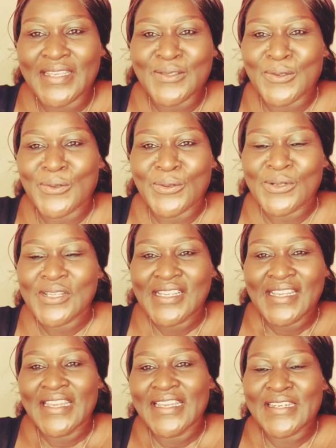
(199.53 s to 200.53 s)
So
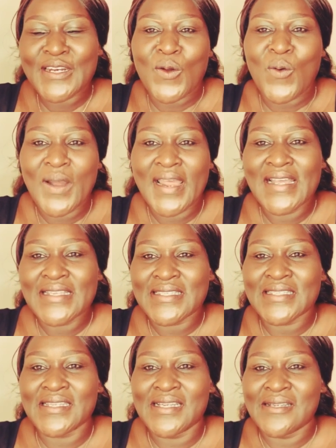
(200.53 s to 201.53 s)
it requires
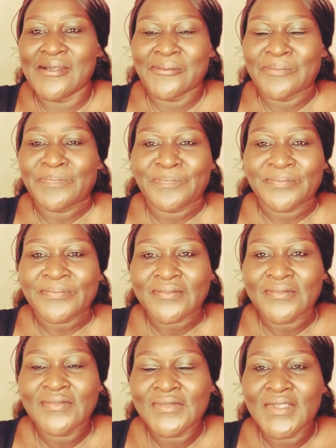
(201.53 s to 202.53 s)
um,
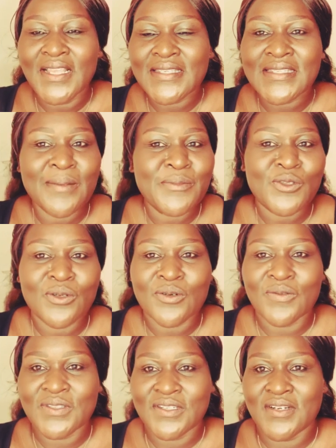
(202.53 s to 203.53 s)
some sort
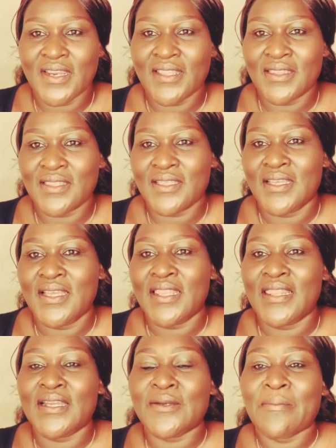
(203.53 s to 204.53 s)
of strength
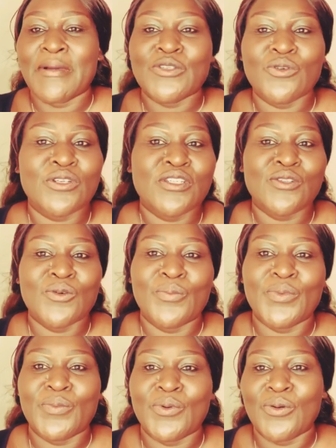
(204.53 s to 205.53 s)
that majority of
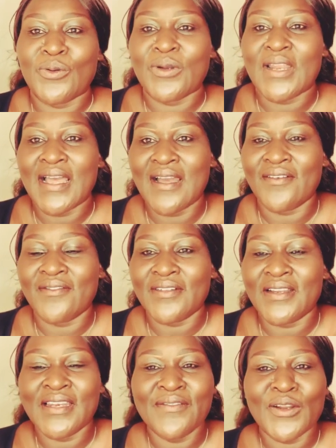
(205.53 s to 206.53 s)
people don't have.
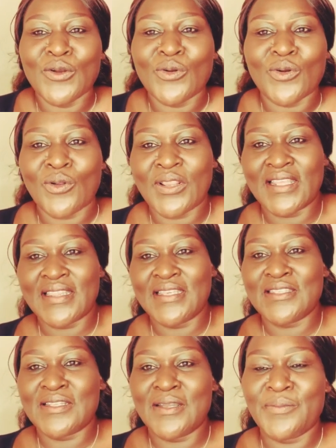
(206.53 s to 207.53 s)
Leave alone all the
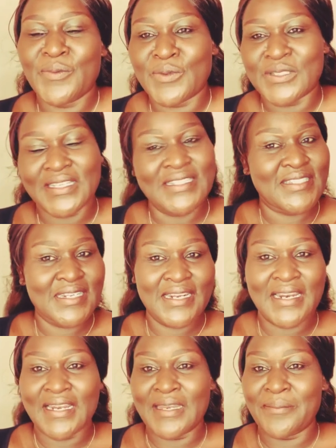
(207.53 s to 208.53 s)
things that people say.
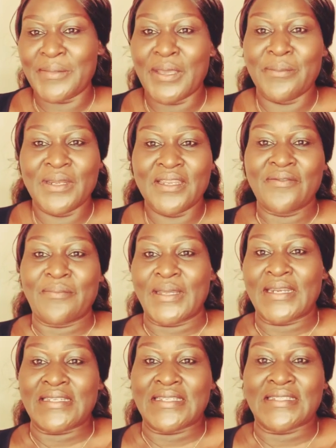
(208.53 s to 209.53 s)
Generally, may I believe
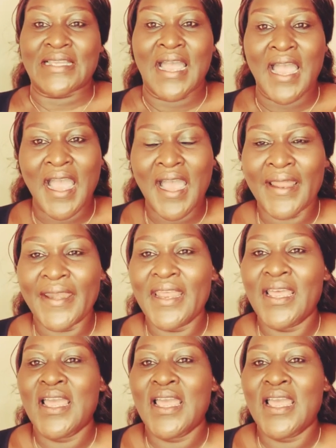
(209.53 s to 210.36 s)
marriage is hard.